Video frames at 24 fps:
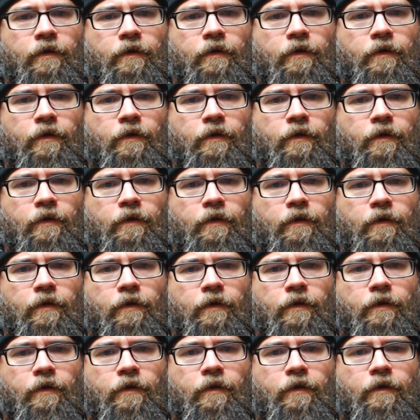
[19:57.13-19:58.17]

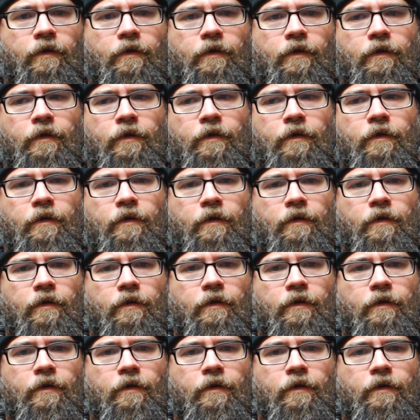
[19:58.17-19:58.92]
No one is speaking in this clip.